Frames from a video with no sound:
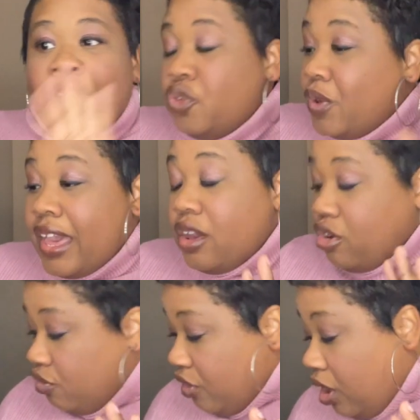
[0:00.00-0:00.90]
you can't
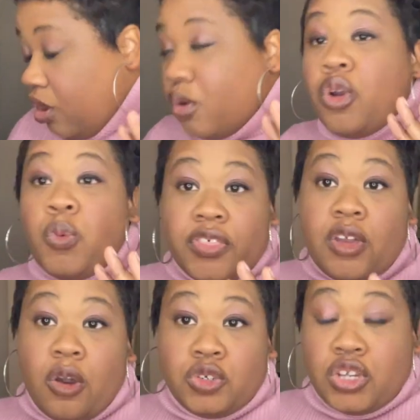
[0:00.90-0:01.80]
go wrong with Coach.